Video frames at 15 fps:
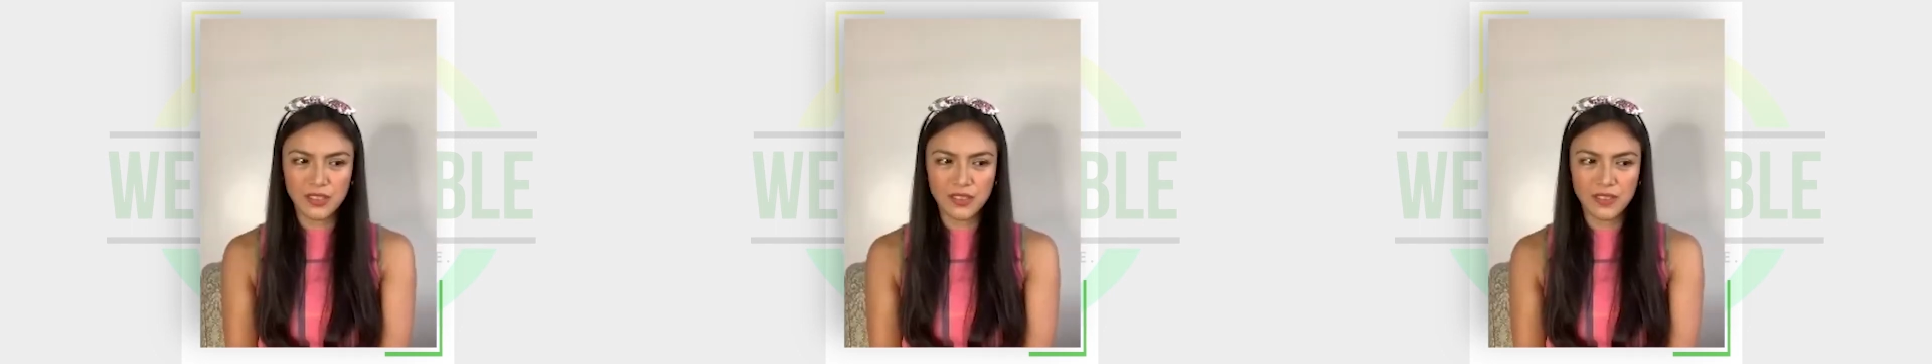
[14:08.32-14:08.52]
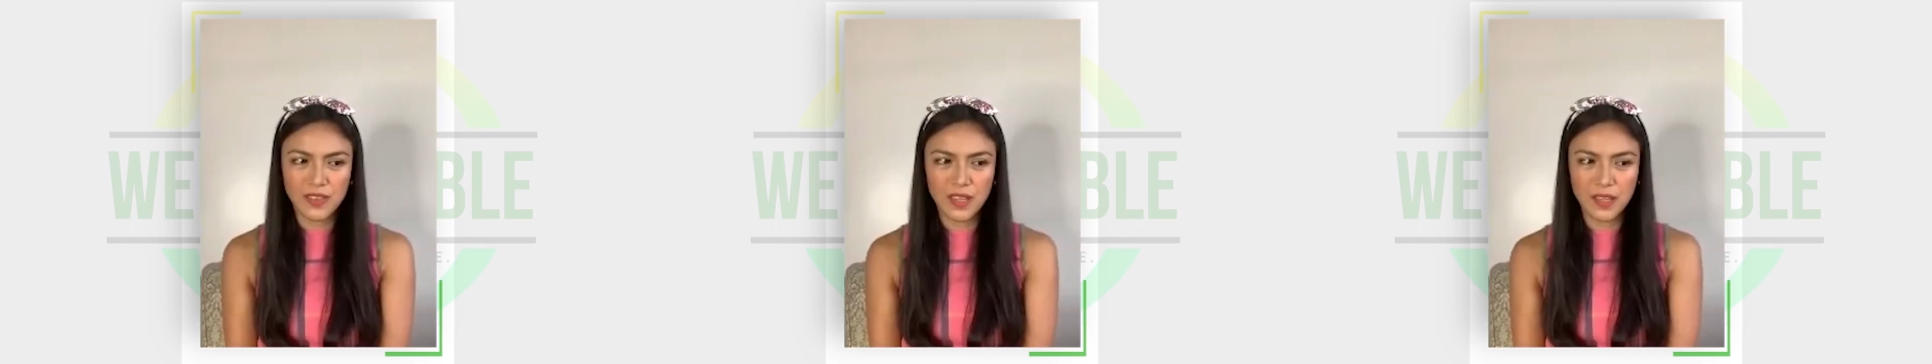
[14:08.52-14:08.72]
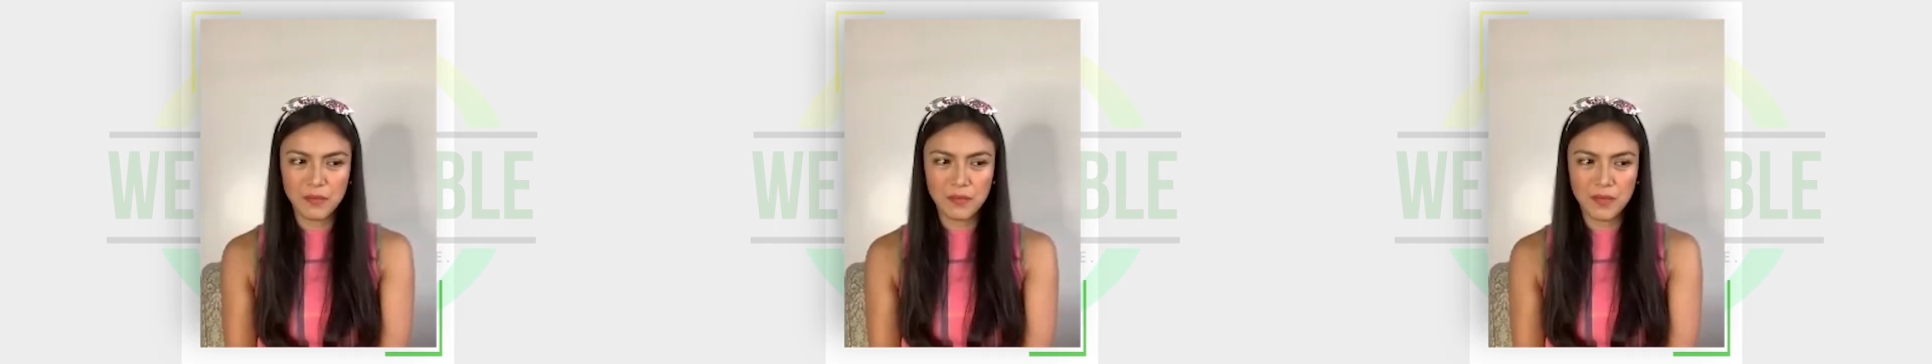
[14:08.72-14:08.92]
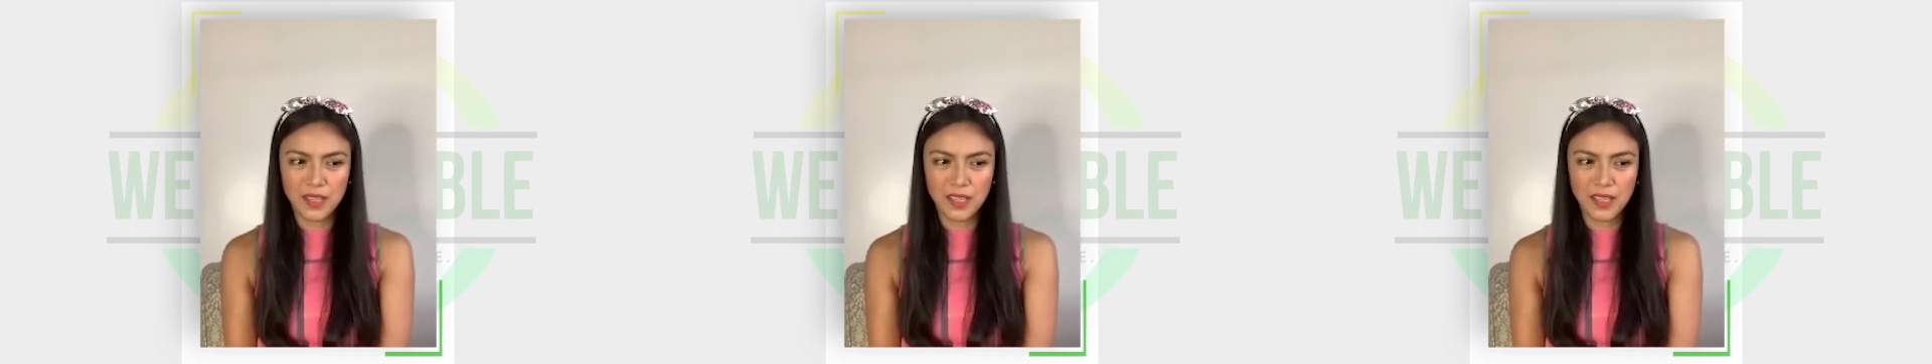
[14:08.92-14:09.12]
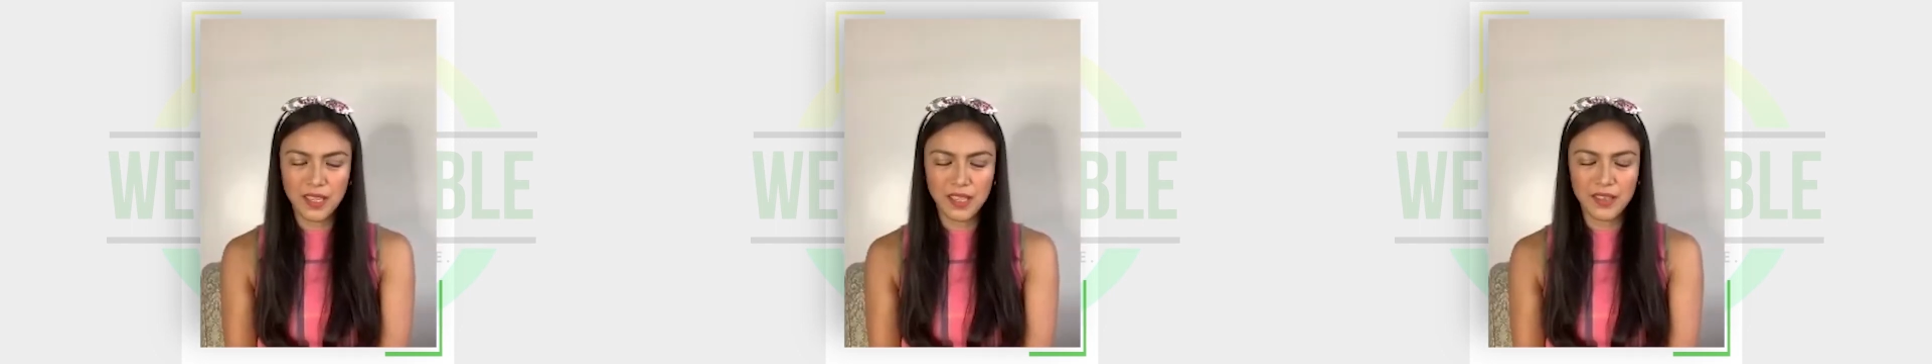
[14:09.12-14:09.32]
to them,
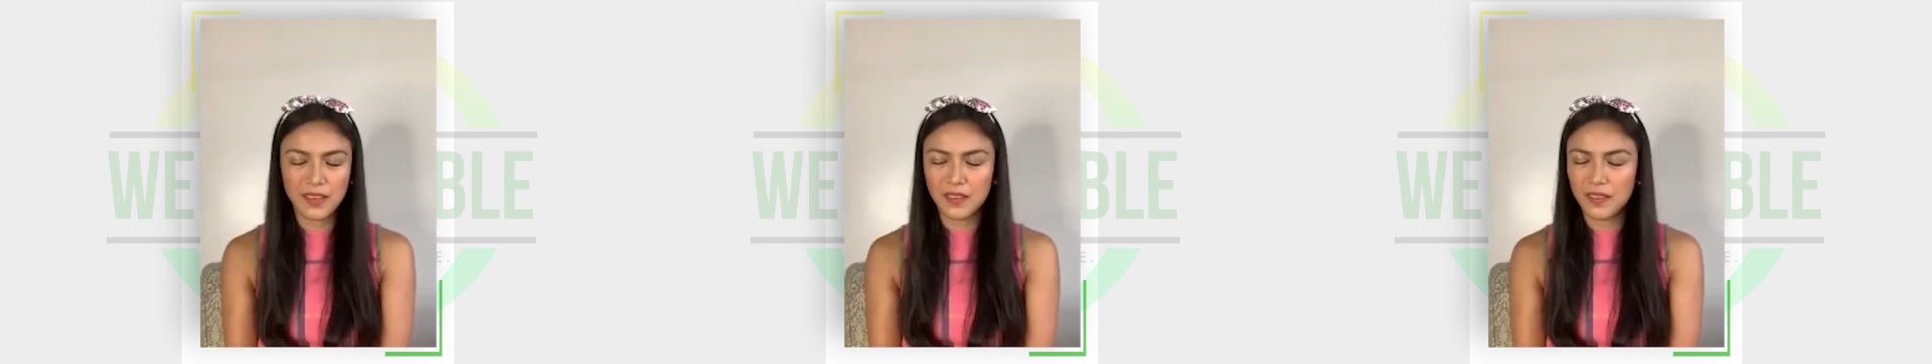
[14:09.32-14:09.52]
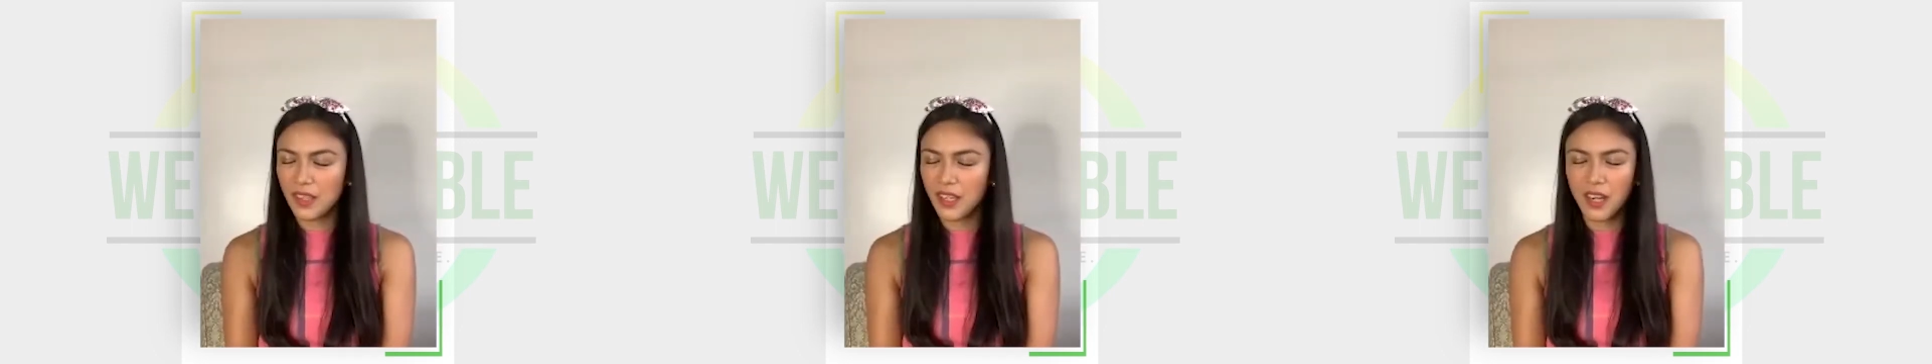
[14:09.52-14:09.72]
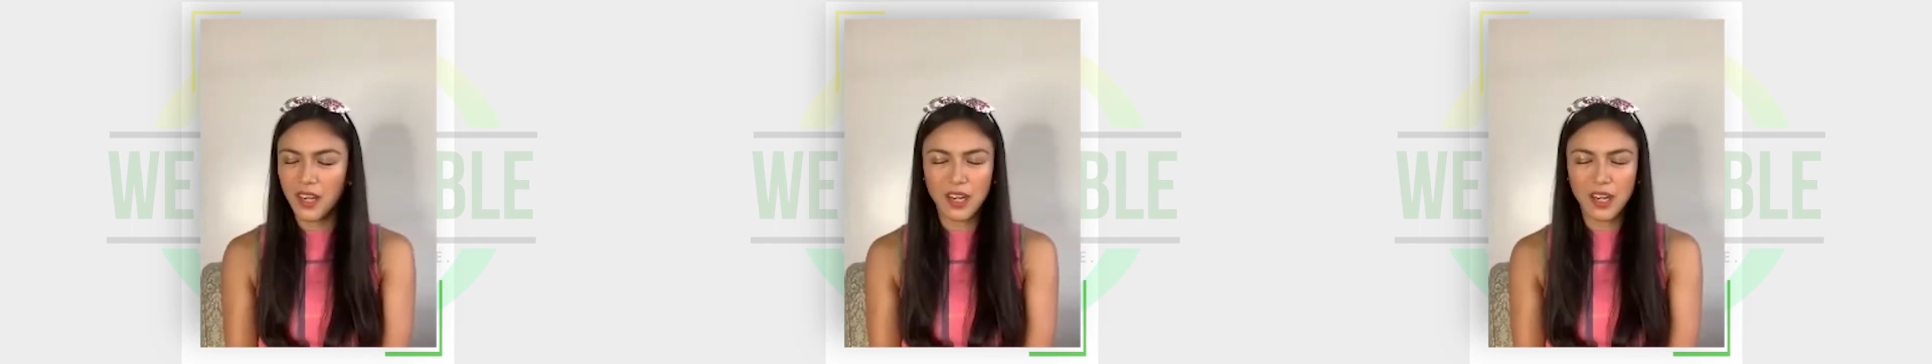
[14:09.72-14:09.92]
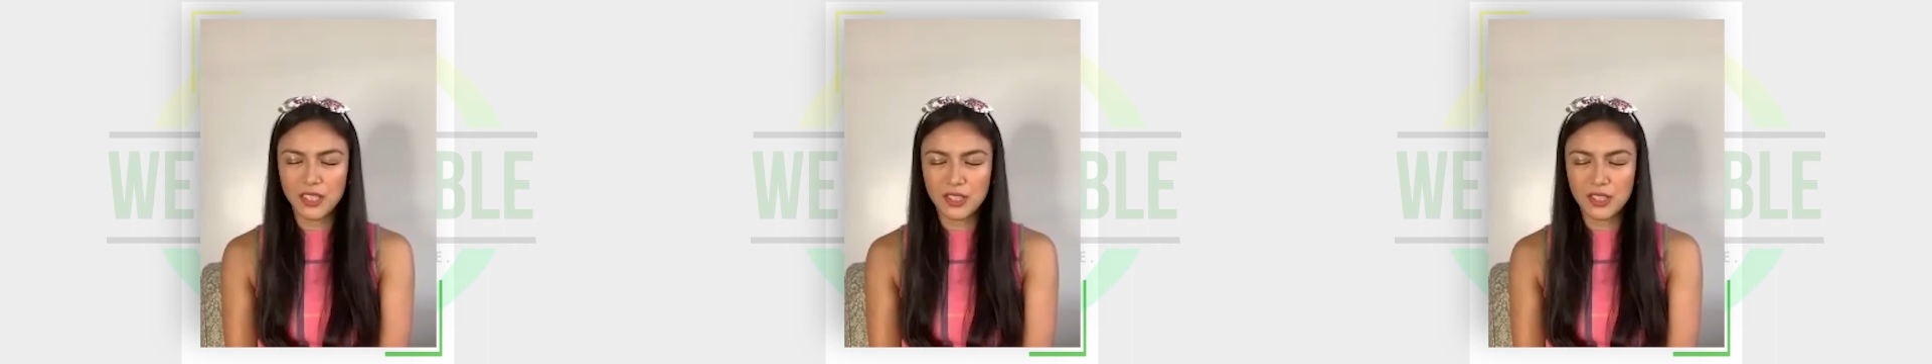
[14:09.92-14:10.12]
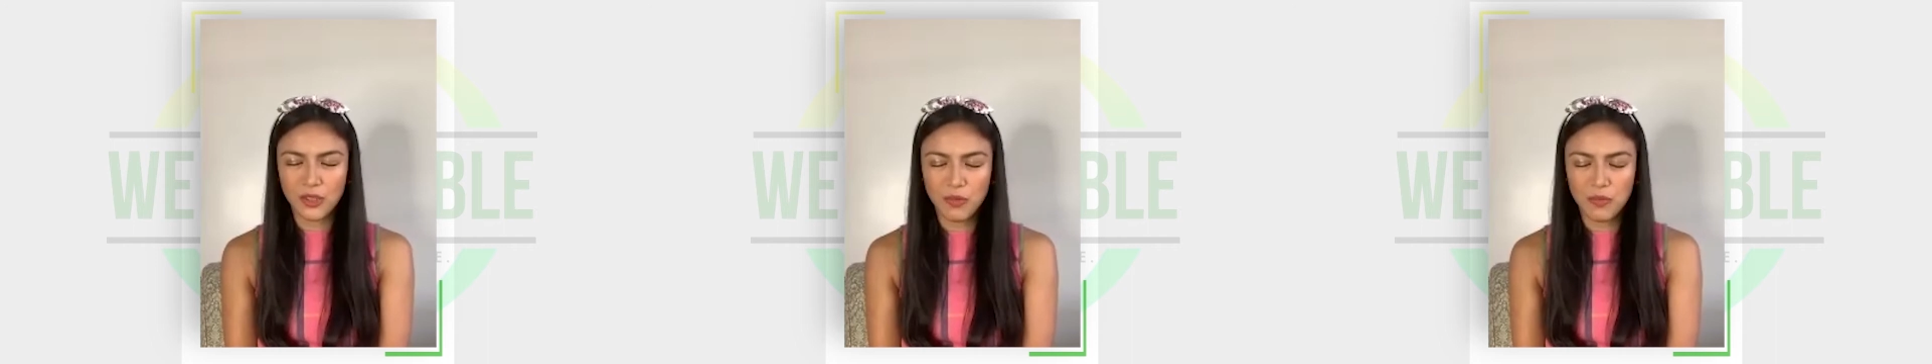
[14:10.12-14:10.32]
there are
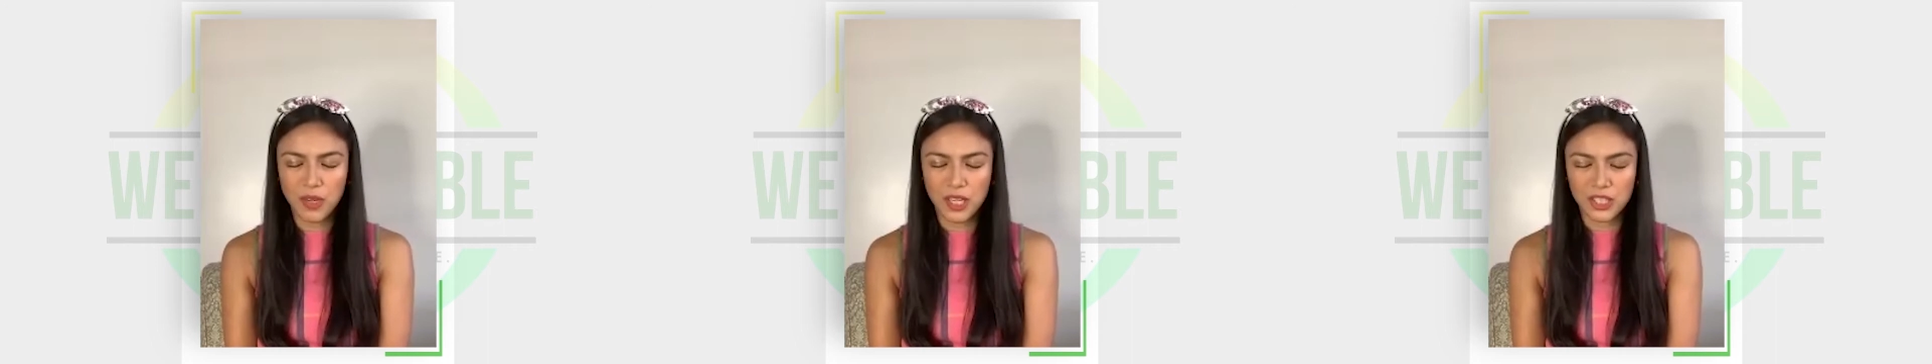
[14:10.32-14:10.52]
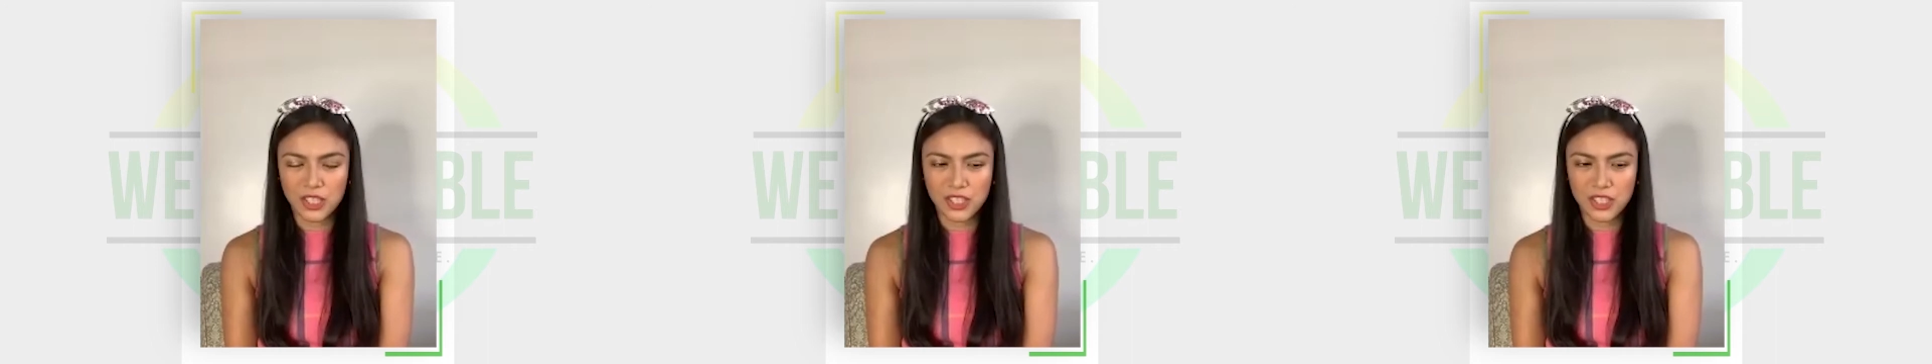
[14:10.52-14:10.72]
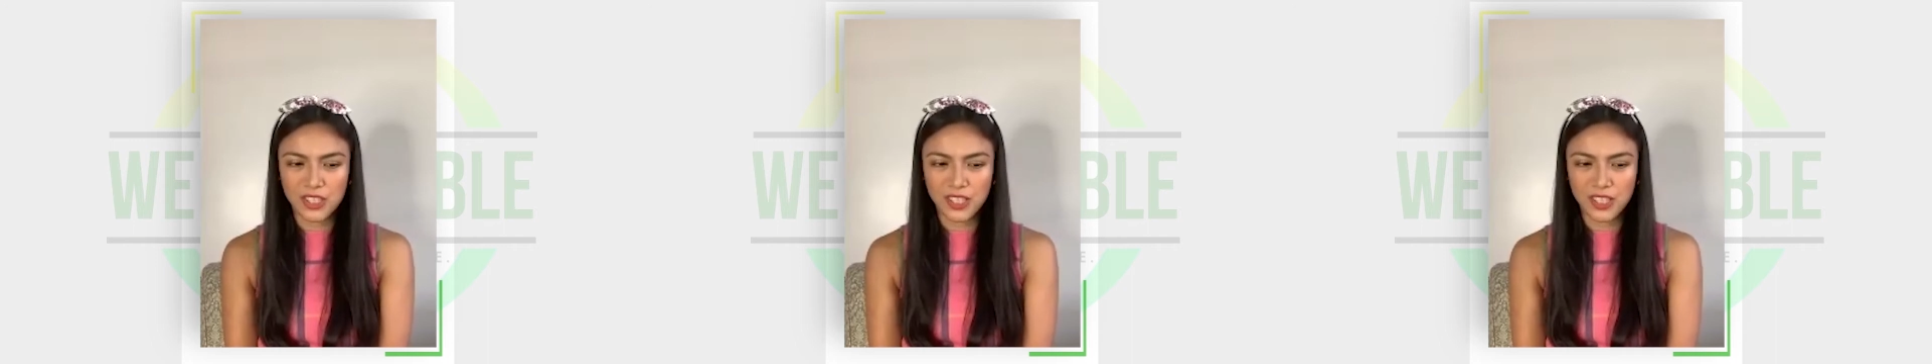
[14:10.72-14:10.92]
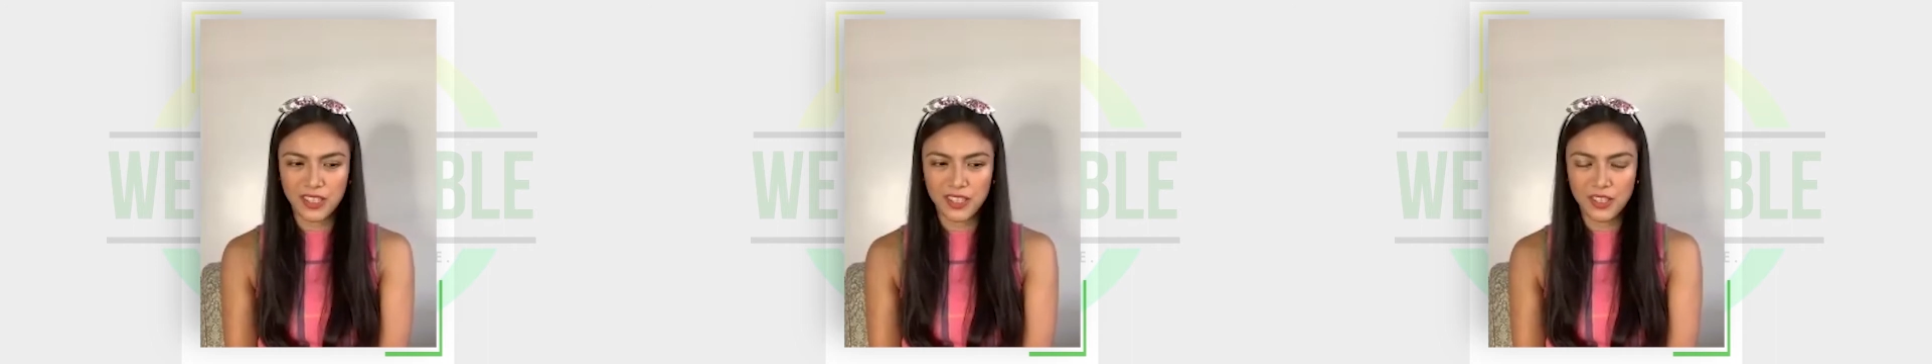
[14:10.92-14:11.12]
so much that,